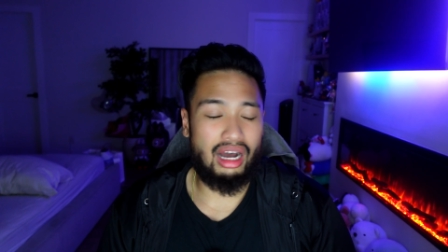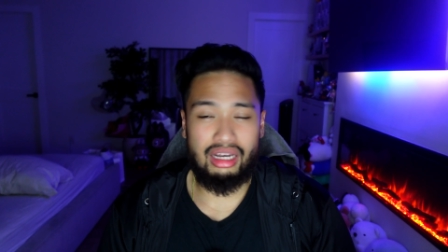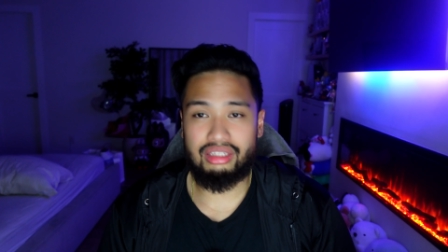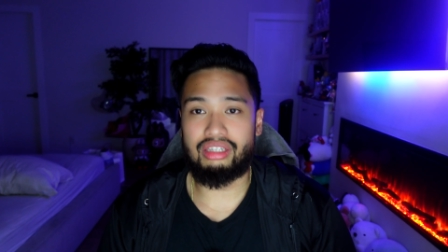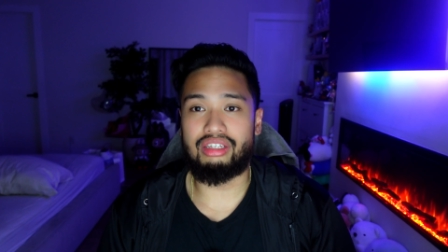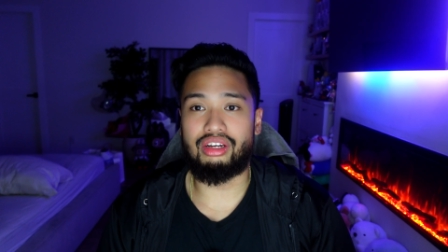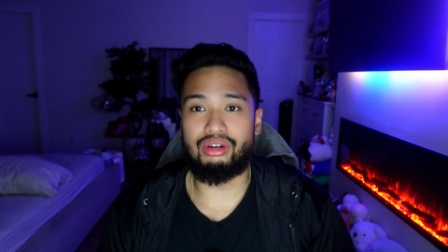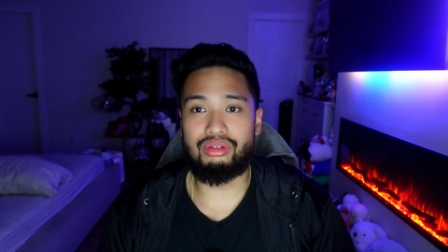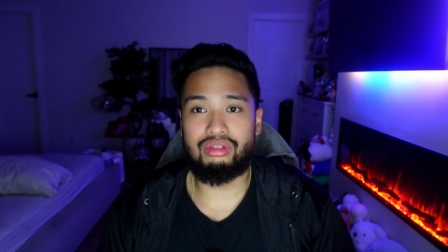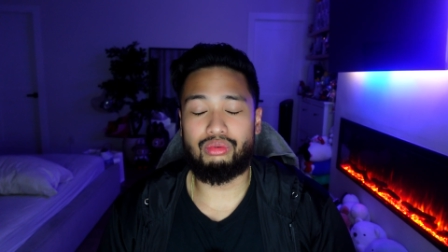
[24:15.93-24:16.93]

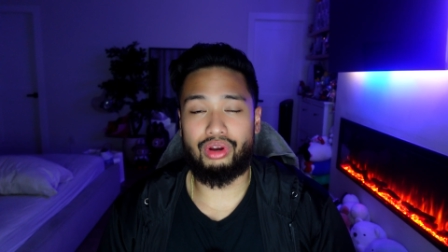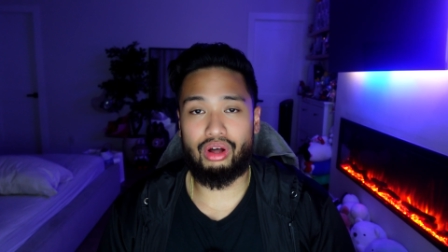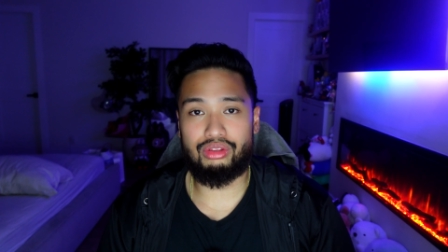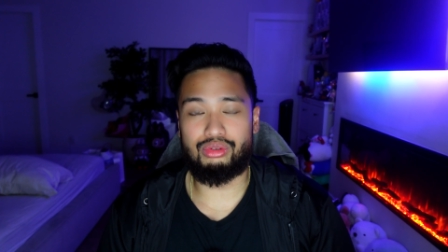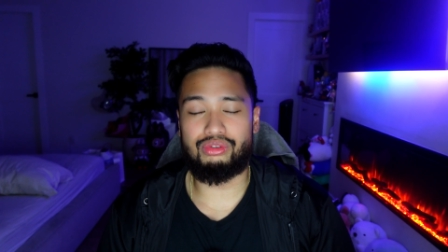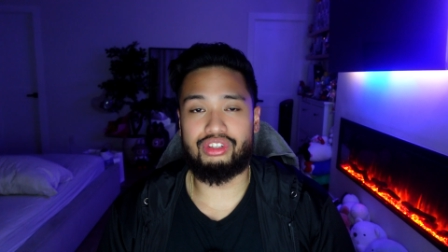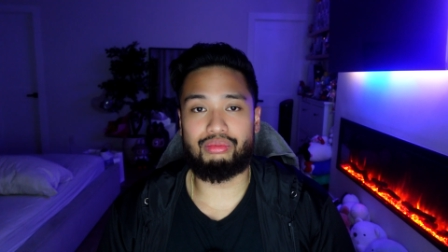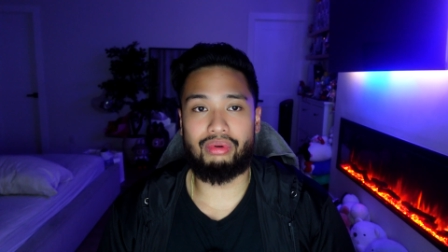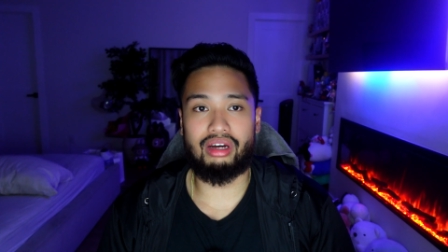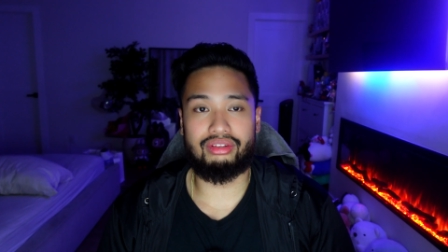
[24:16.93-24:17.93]
Aikido, with all due
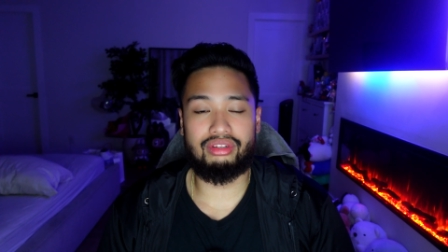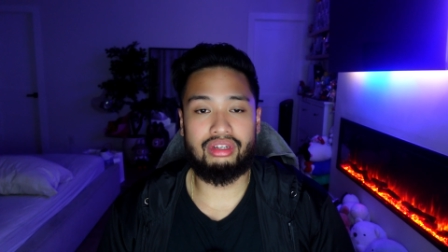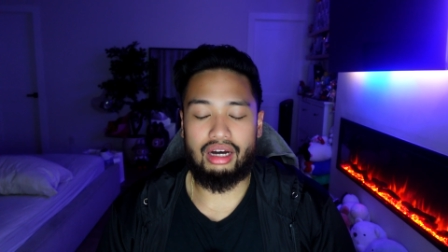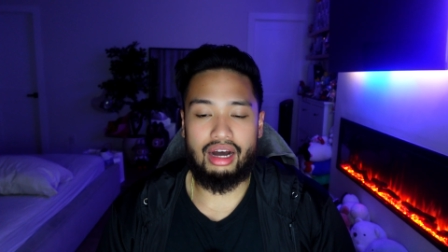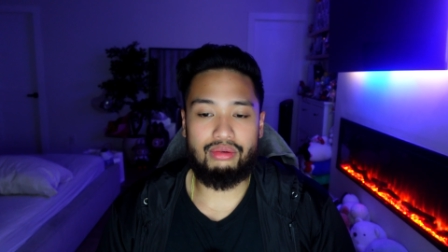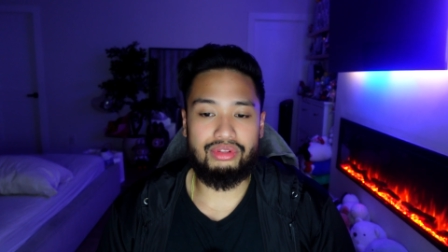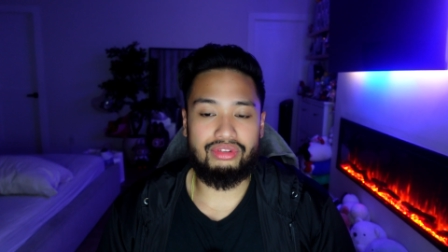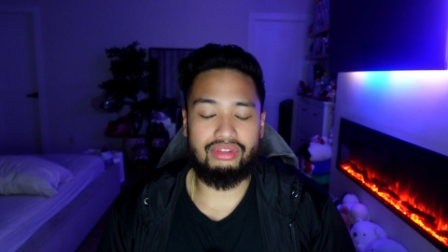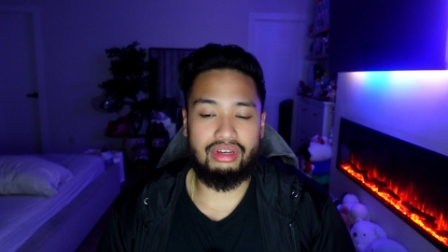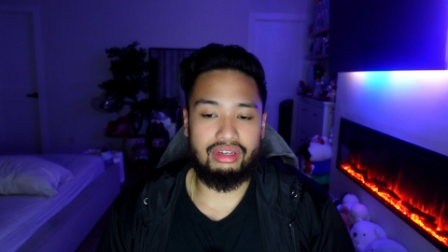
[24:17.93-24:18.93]
respect, I would
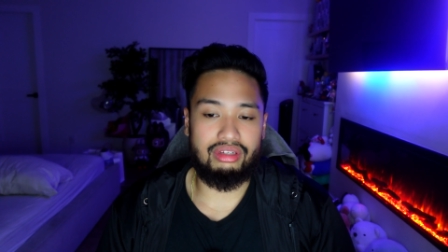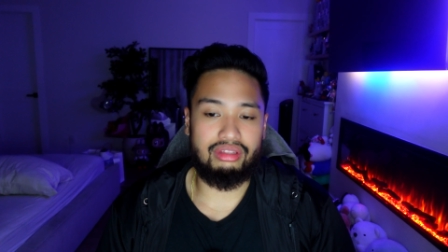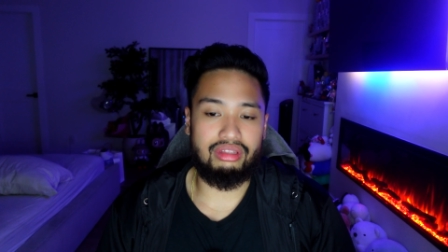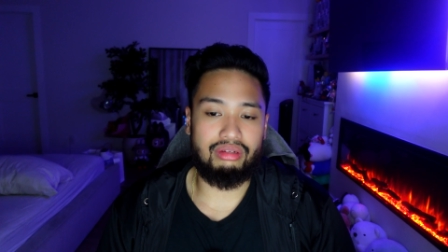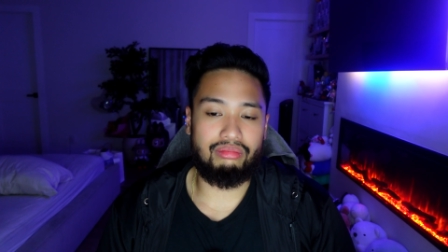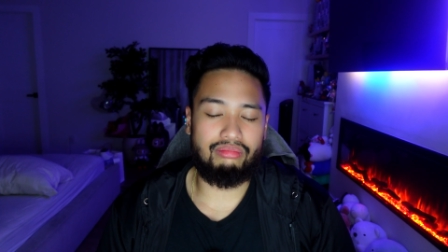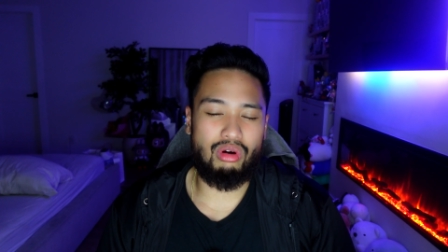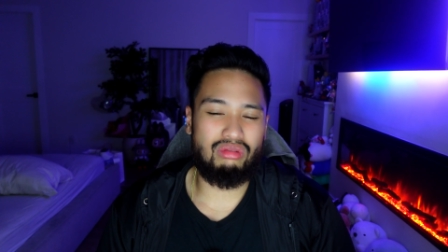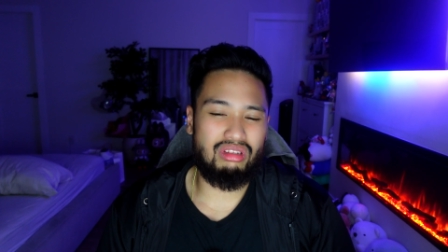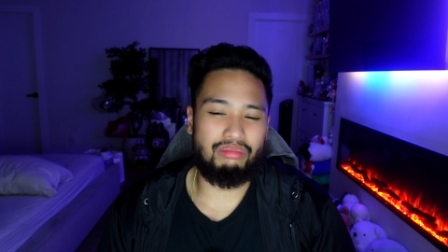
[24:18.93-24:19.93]
say the
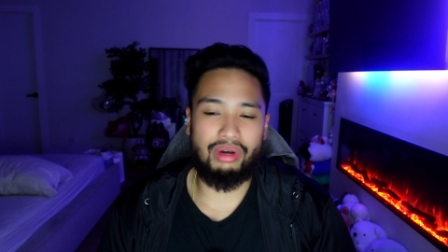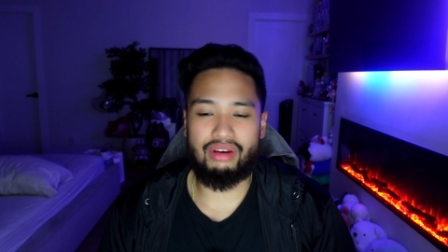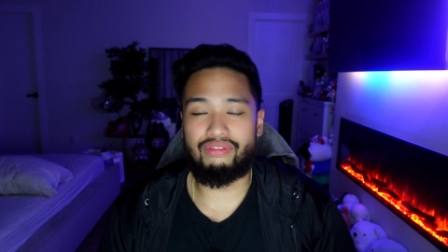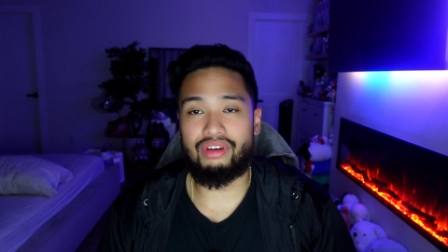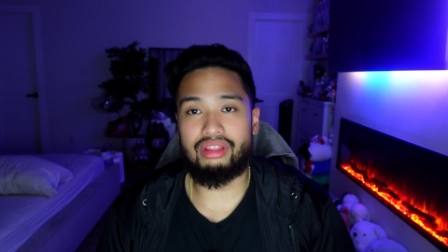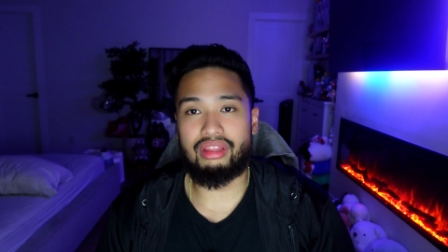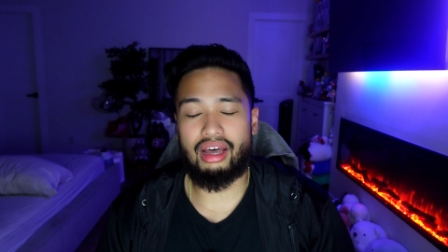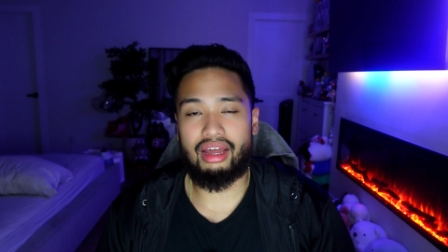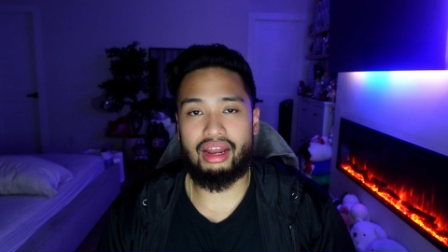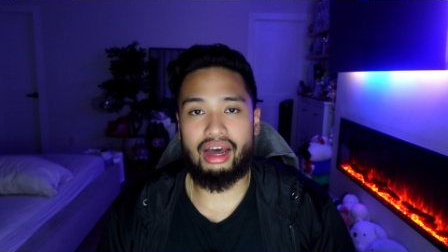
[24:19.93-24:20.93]
only benefit
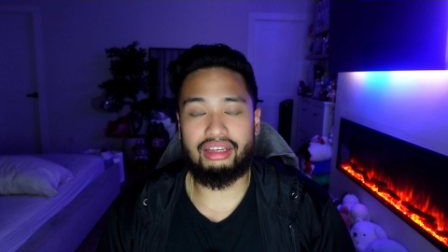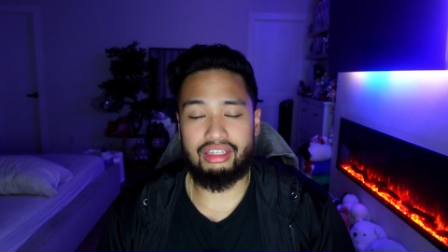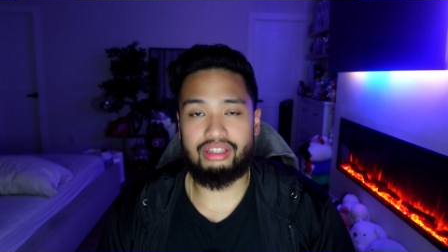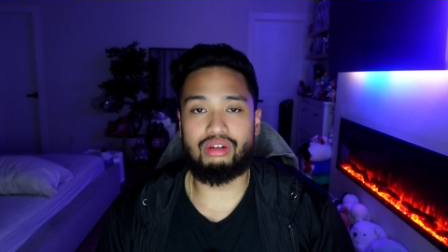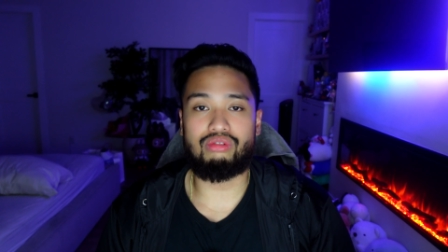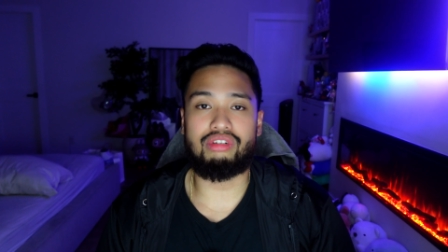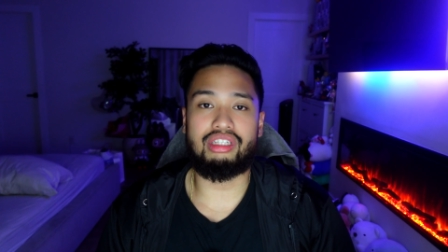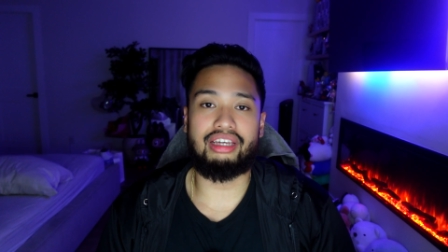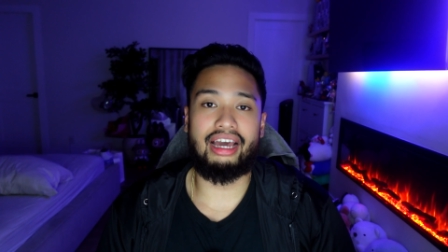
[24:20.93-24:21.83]
that Aikido really